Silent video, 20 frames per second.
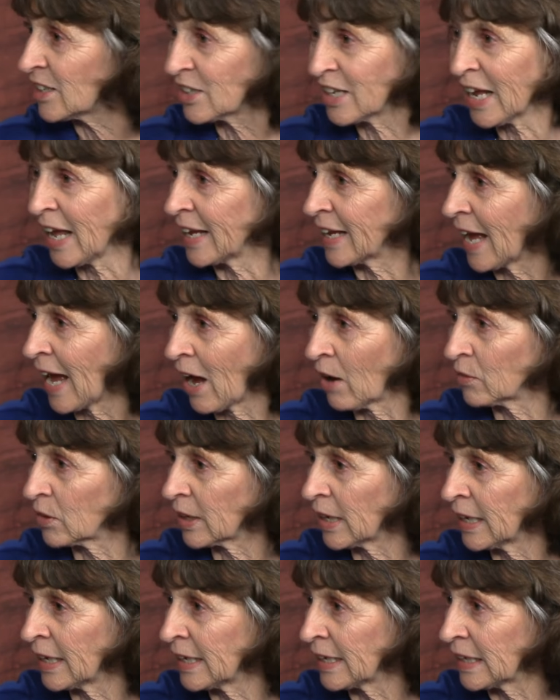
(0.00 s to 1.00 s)
take out
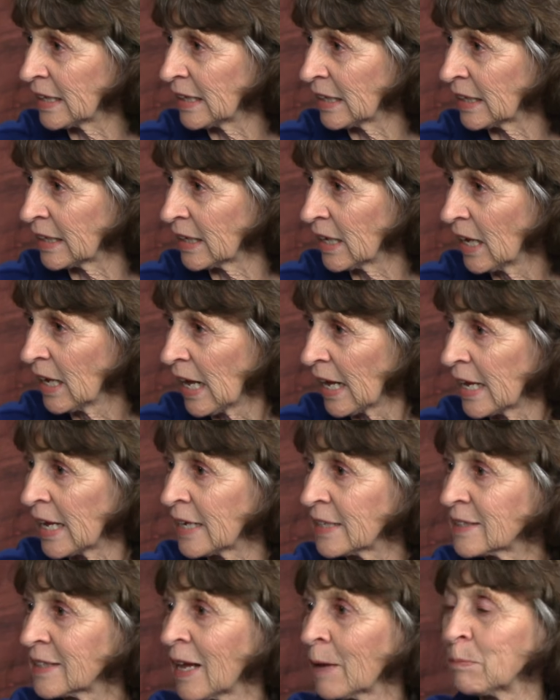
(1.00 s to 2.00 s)
anything
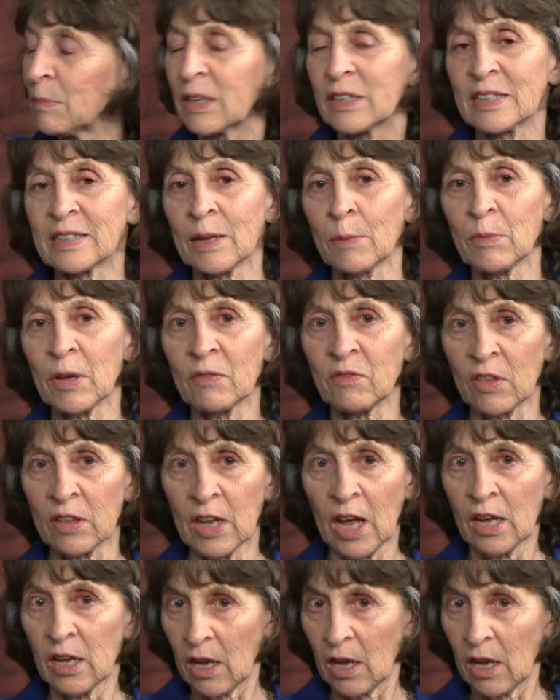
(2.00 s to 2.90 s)
except some of